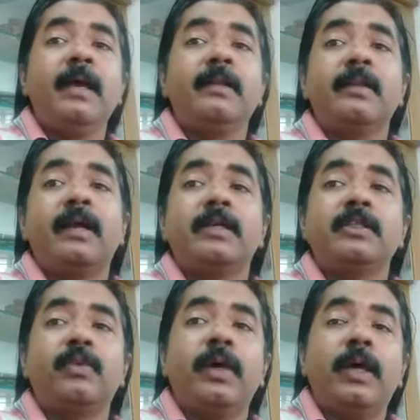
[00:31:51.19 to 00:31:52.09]
that
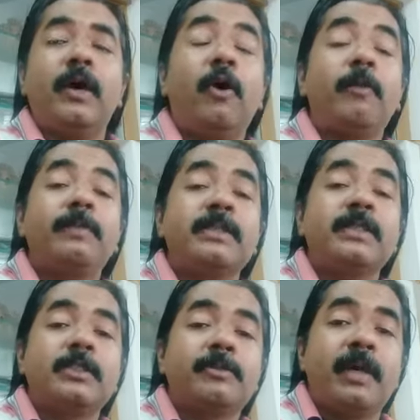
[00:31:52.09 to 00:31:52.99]
is where, or
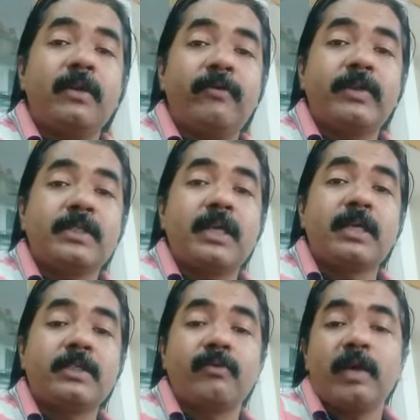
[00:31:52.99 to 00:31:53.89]
business benefits,
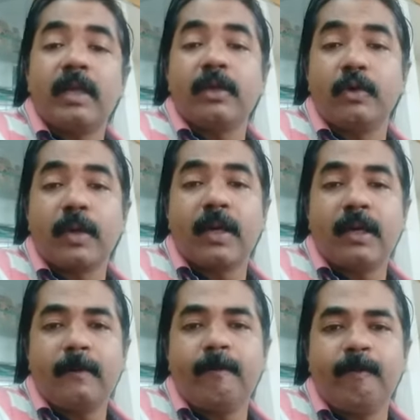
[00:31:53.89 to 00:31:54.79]
that is where you
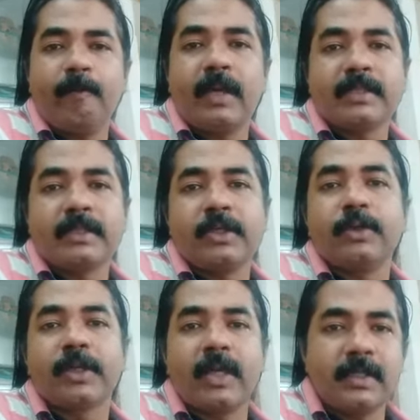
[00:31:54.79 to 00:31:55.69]
can best
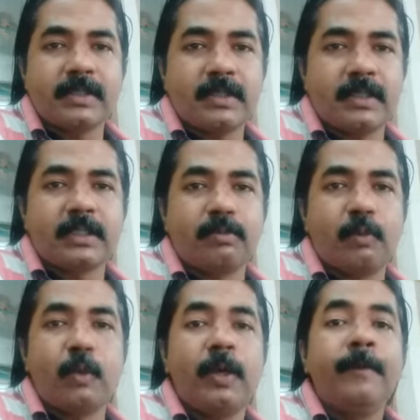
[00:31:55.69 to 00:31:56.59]
utilize this
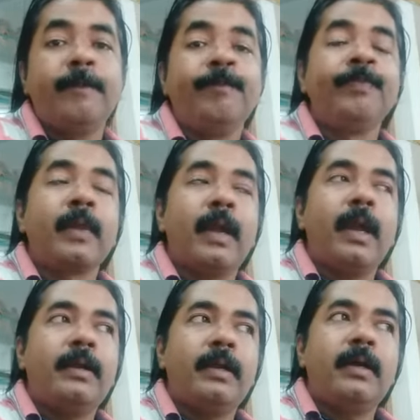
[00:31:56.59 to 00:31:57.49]
moon,
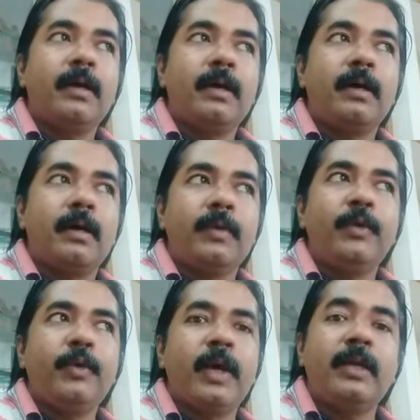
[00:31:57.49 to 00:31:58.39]
and
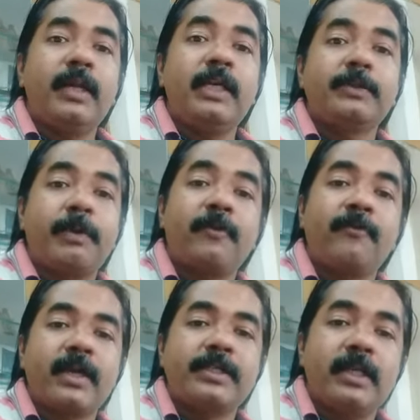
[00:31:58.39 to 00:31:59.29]
you can reach
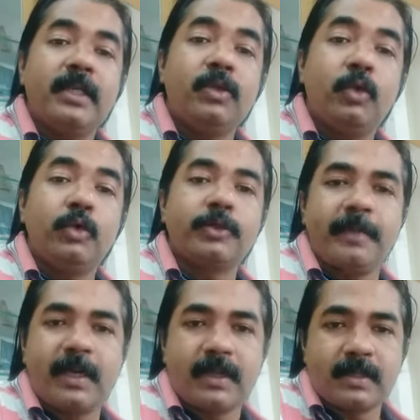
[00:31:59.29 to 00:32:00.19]
perfection in those
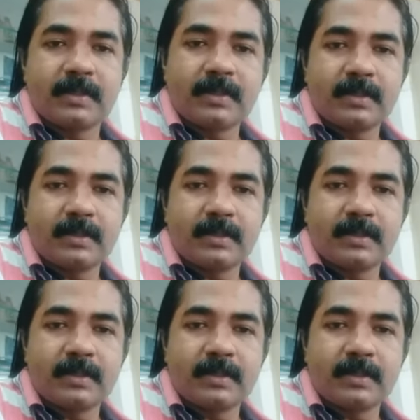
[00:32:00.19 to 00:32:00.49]
matters.